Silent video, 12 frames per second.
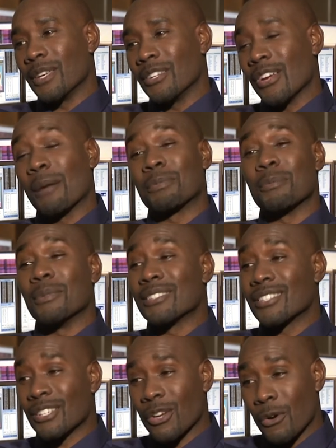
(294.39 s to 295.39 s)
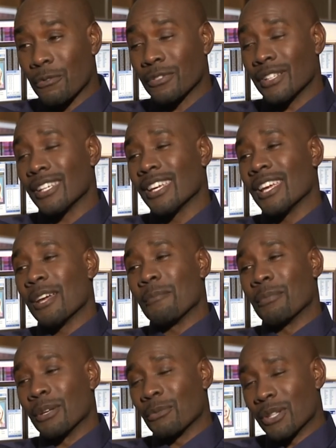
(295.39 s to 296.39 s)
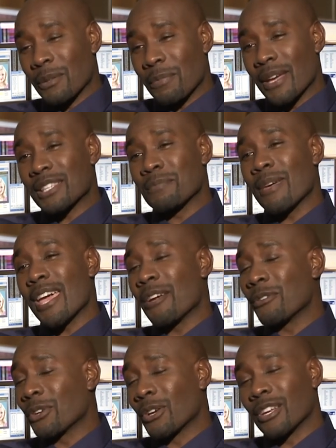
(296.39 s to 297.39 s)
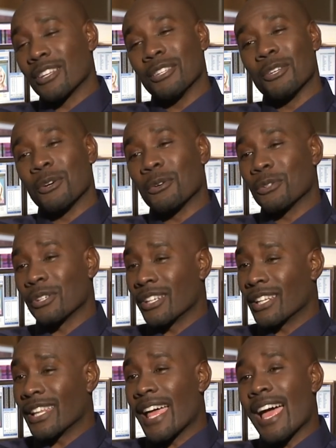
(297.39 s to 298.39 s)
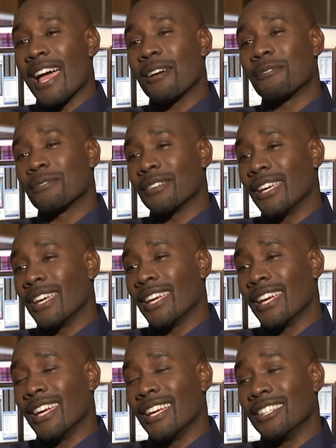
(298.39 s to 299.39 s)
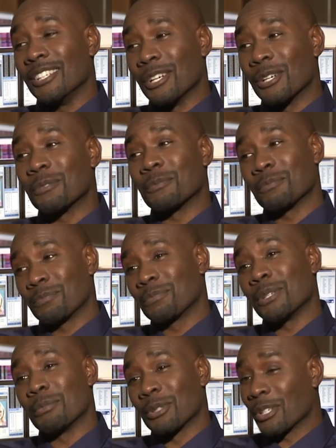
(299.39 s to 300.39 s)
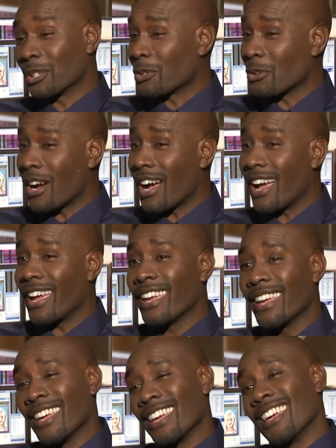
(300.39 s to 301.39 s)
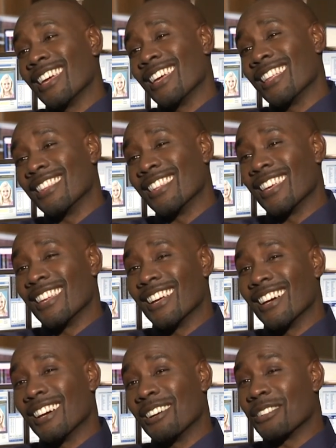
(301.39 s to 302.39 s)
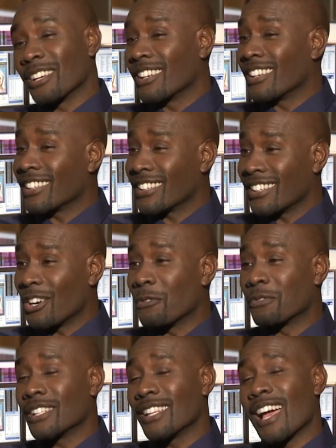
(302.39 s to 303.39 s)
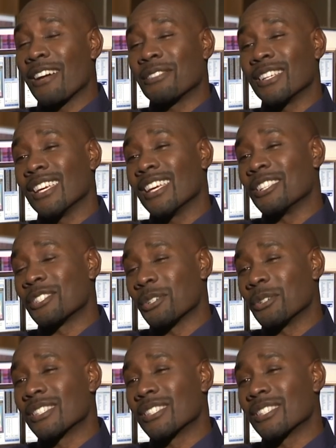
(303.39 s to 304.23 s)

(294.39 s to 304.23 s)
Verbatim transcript: you're optimistic, hopefully. But with The Best Man, you're gonna laugh, and you know people are gonna cry, and then they're gonna hopefully laugh again. So